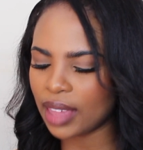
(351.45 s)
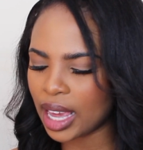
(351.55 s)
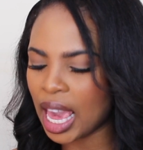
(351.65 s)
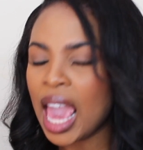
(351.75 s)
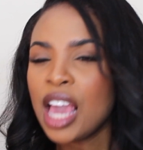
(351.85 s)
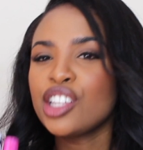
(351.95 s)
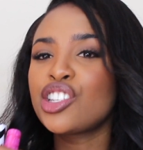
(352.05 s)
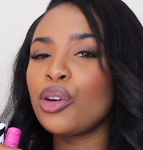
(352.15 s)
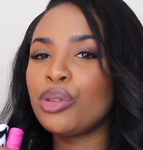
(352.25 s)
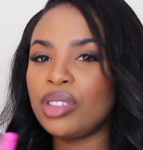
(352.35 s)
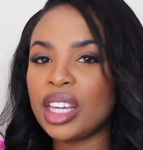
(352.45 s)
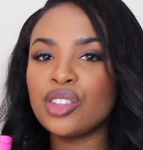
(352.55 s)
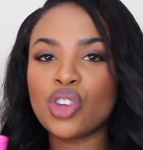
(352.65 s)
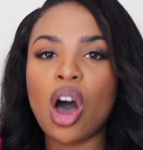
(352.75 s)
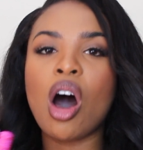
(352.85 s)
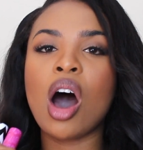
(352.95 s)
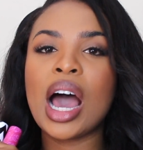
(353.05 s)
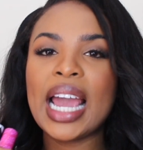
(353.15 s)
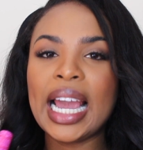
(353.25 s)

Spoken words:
thing. So these are